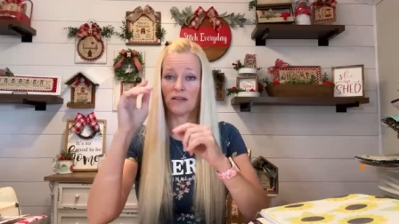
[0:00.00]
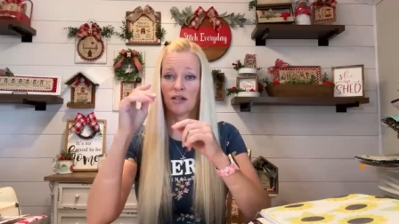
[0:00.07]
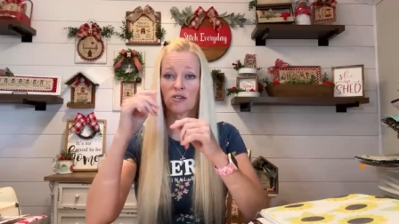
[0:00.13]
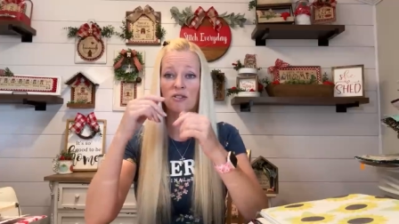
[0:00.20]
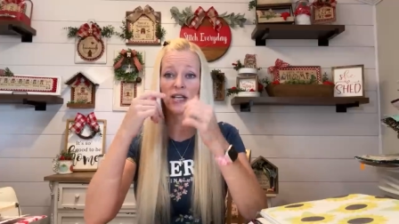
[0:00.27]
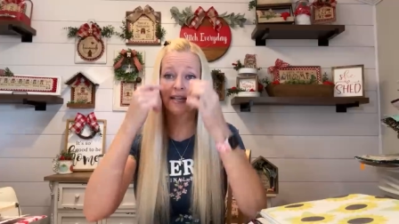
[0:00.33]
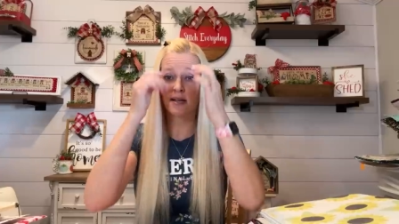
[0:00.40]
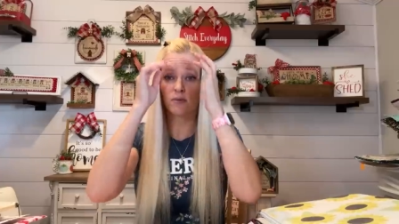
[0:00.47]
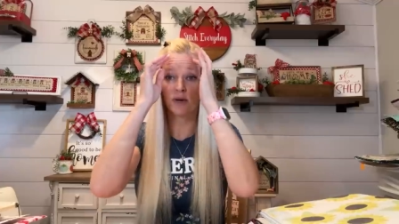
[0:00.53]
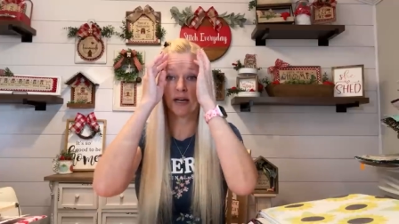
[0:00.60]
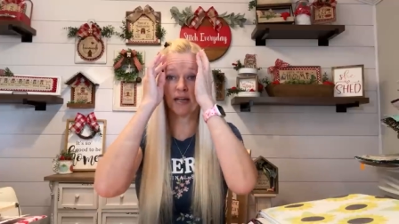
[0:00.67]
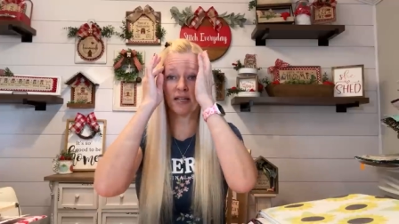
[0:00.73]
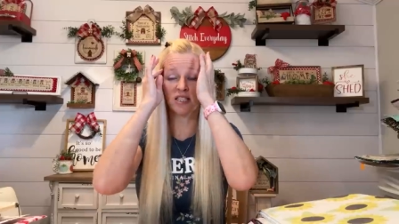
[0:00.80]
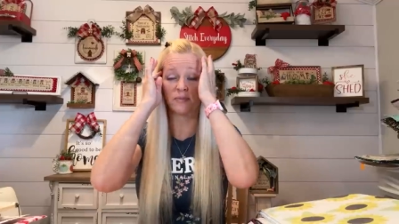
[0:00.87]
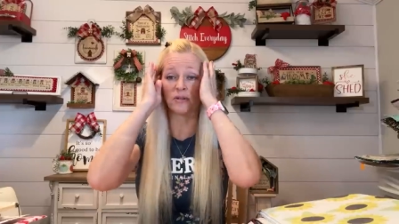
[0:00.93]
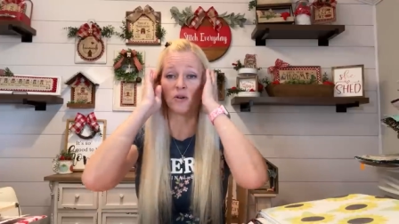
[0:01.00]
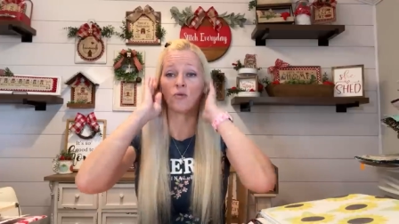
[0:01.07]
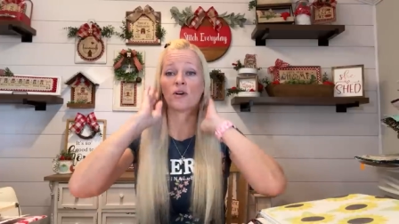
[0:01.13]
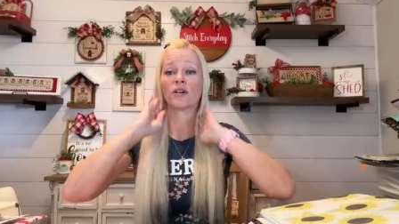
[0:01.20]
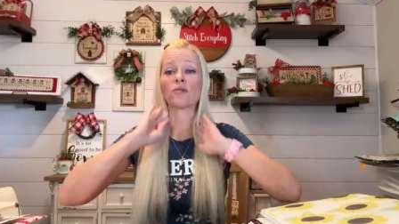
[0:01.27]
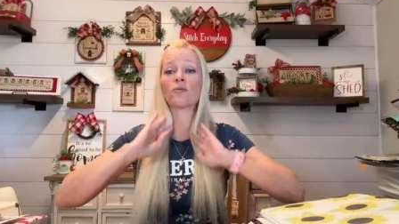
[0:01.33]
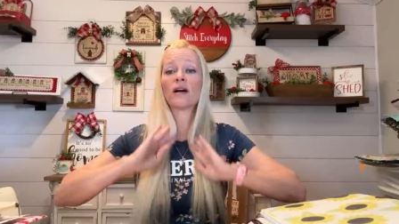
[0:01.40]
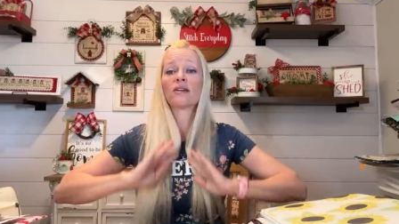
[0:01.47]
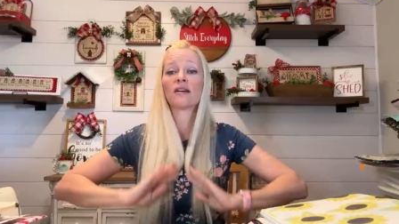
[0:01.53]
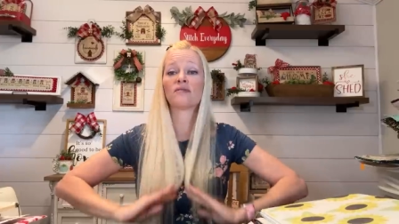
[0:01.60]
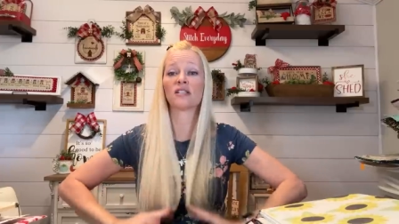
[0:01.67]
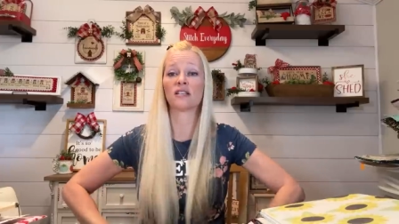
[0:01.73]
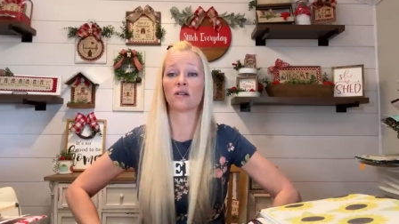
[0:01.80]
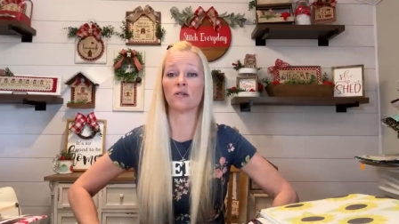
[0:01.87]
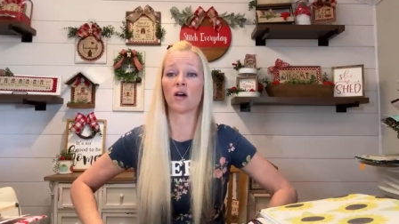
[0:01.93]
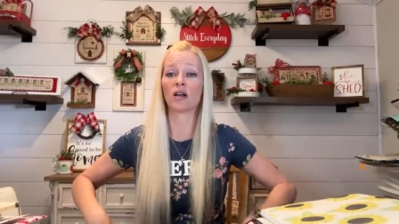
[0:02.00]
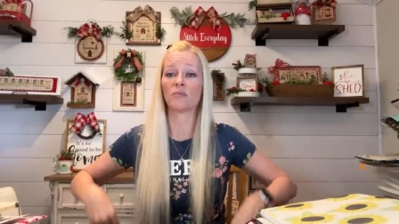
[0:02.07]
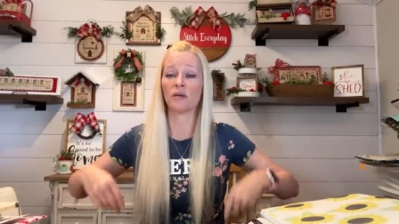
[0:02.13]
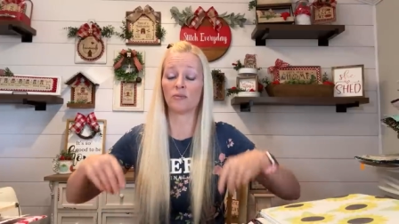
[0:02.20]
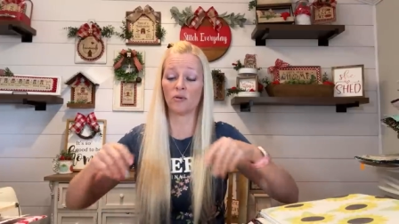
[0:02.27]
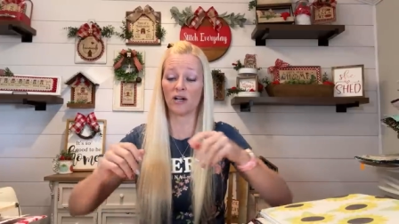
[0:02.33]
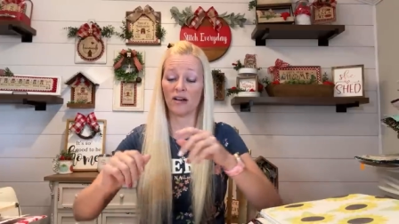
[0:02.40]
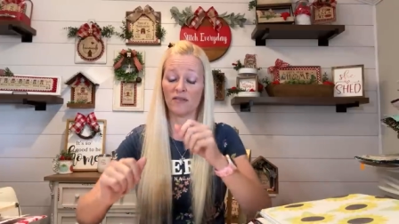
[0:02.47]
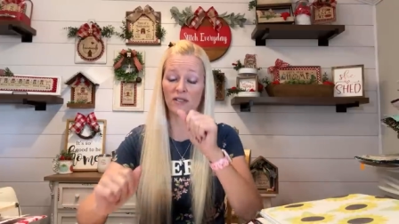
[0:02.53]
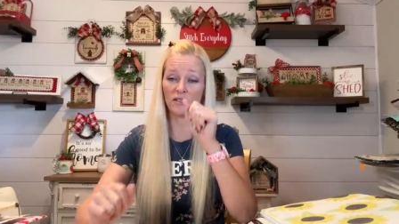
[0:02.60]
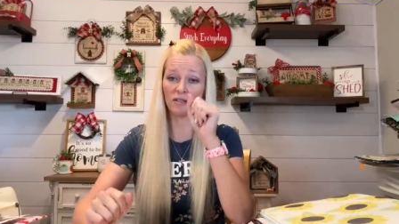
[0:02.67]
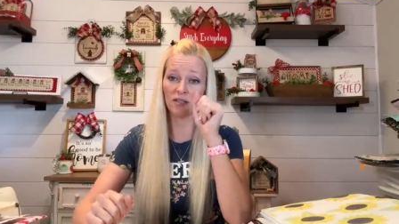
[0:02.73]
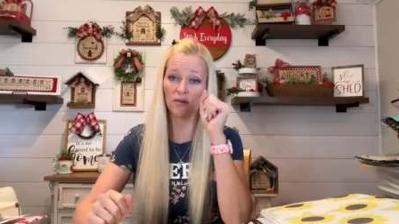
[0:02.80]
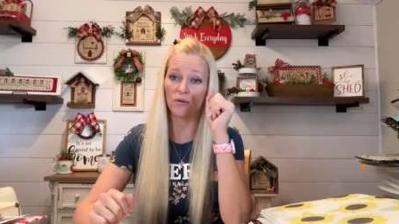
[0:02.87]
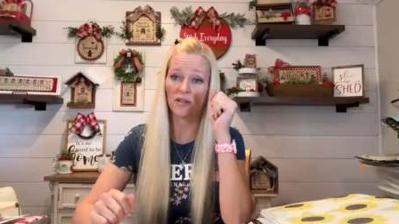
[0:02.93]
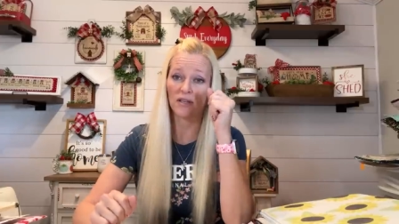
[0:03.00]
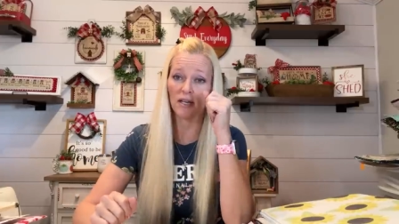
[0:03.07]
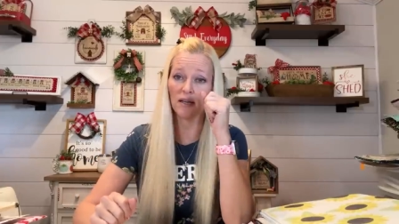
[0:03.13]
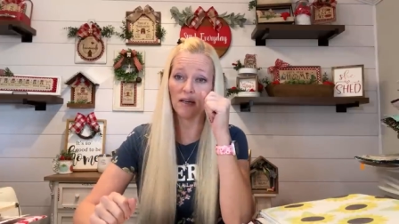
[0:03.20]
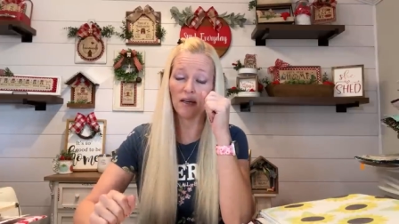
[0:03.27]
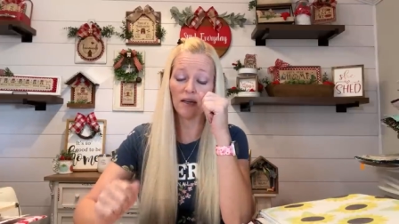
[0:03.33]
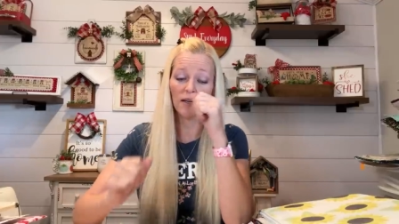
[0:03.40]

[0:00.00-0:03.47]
there's like a, and it's been going around, I've seen a lot of people having to deal with it.